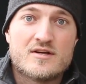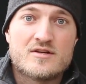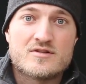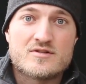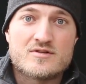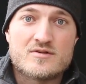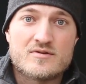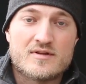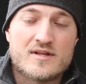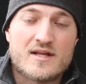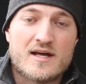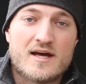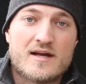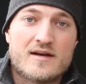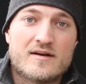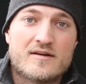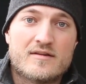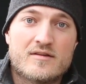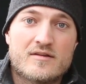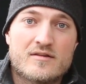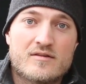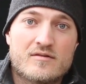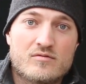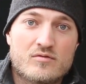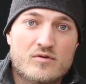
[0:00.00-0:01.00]
so that
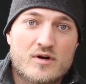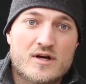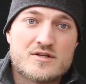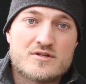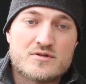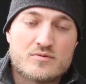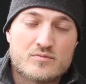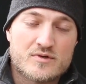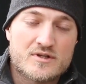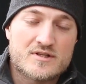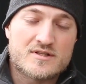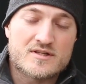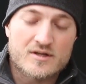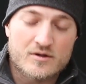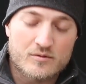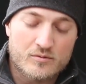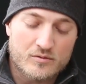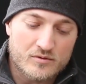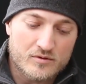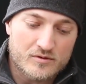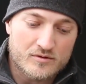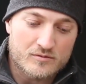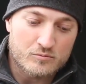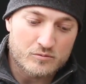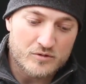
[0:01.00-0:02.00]
the Verizon
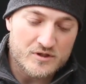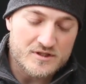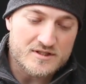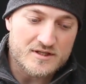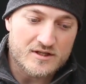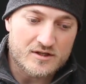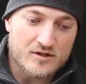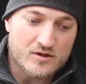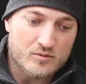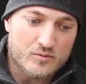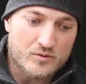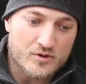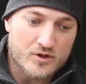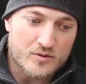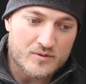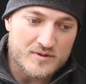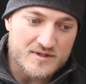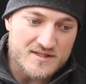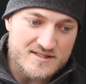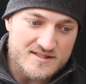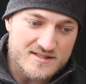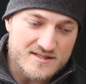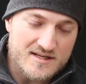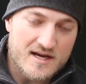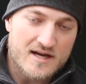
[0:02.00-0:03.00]
retailer would know
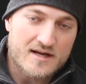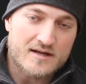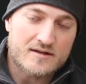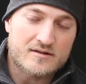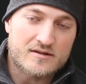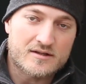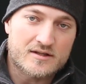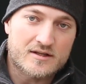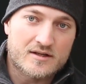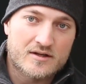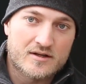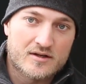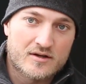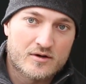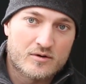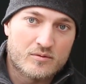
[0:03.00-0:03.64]
exactly